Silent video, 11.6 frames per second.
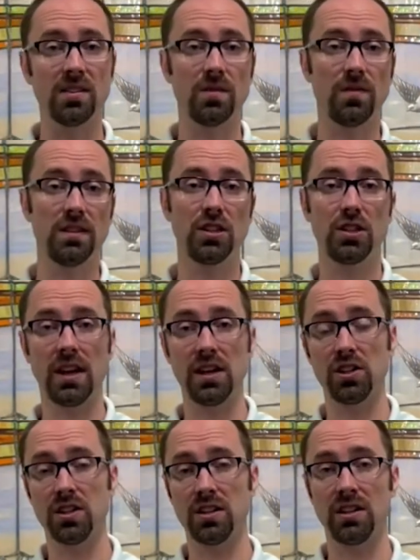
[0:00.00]
of
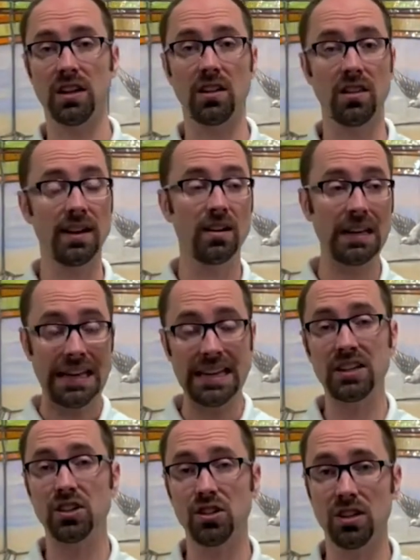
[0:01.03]
vegetation, declared
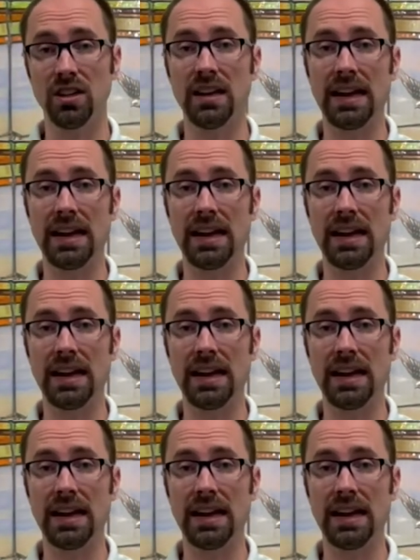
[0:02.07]
it good.